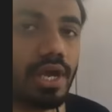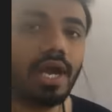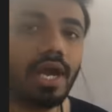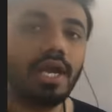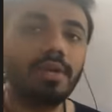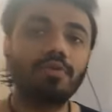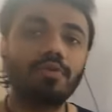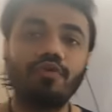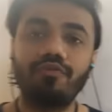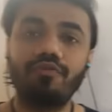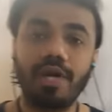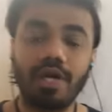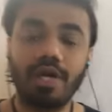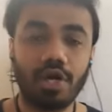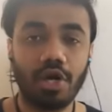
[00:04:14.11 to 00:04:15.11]
and
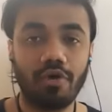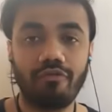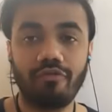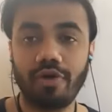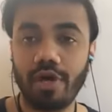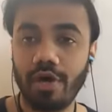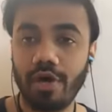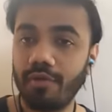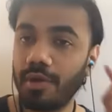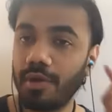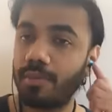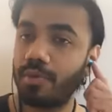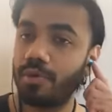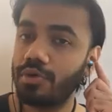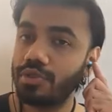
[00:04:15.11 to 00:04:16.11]
movement of our
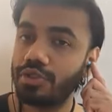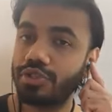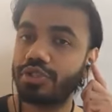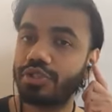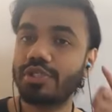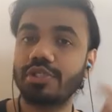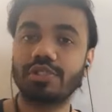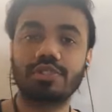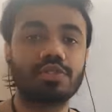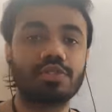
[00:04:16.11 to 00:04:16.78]
bone joints.